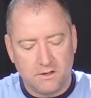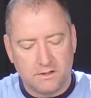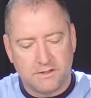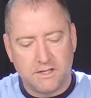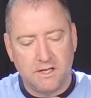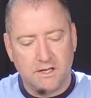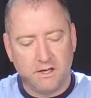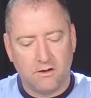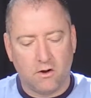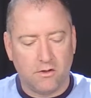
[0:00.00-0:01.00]

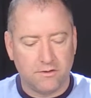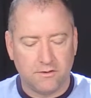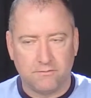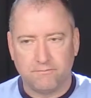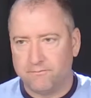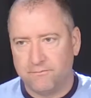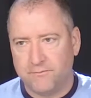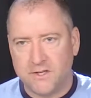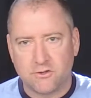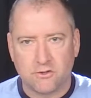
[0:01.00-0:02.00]
see all the
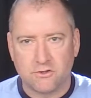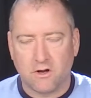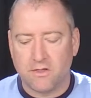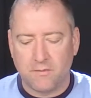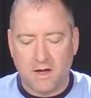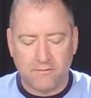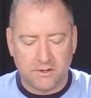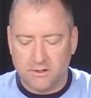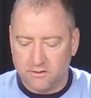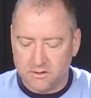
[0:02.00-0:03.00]
features on the
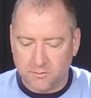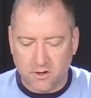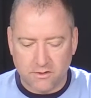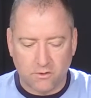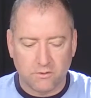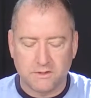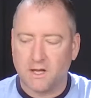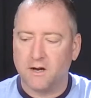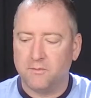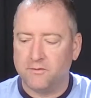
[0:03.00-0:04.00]
Mavic. You know, it's part of the whole
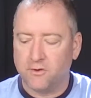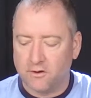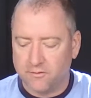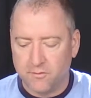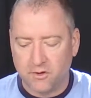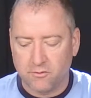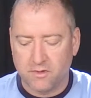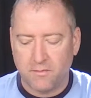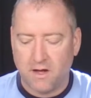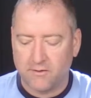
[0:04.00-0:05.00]
setup. If you aren't familiar
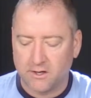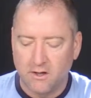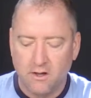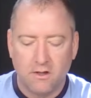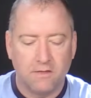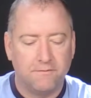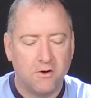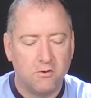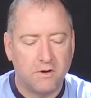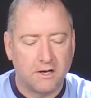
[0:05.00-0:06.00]
with the Mavic, the
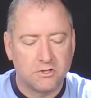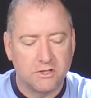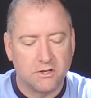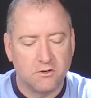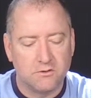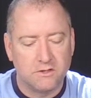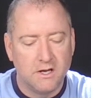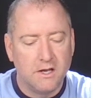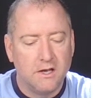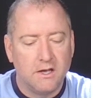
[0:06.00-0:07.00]
phone actually goes
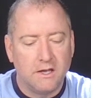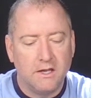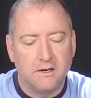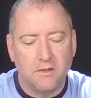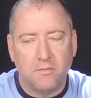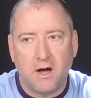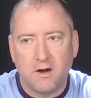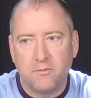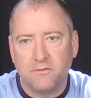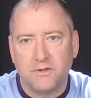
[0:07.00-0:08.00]
into the
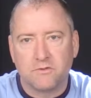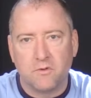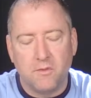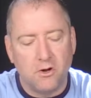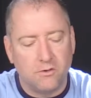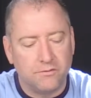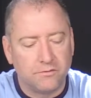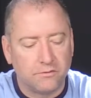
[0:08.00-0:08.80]
bottom of this remote